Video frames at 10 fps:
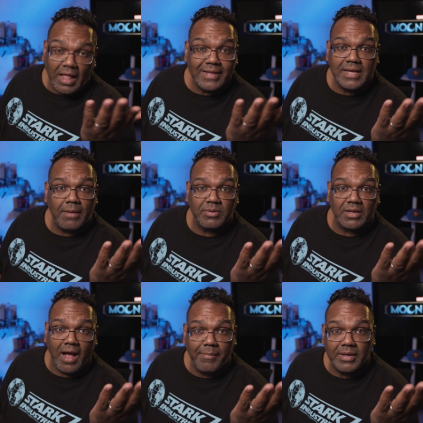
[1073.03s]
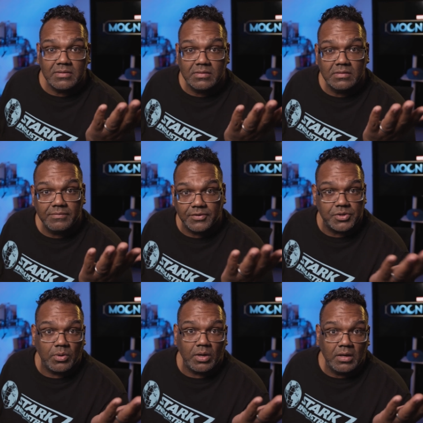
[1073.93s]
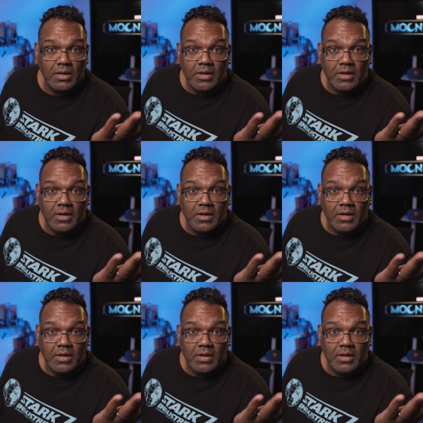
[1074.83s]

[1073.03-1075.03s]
lines up with the comics for sure,